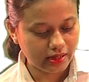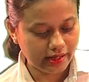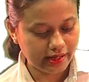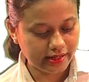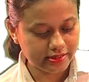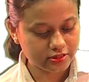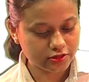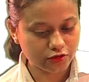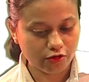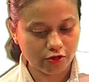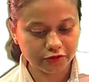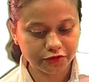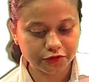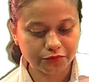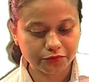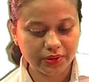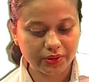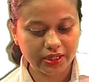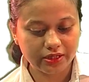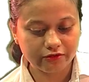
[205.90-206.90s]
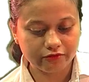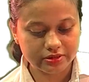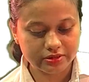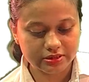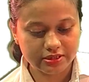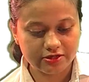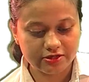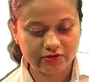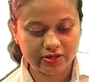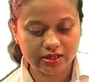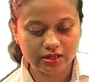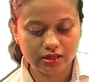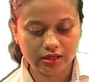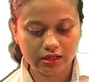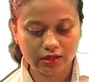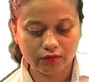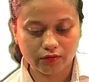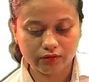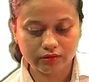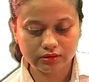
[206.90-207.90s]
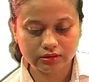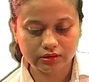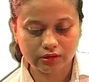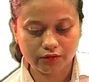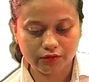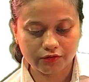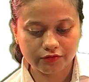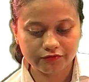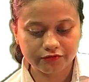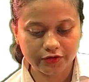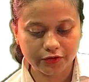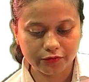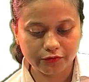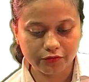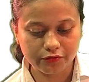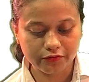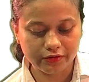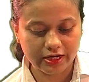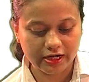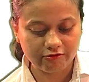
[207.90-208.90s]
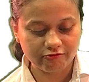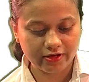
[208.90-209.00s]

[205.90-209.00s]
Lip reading: not been receiving a lot of railway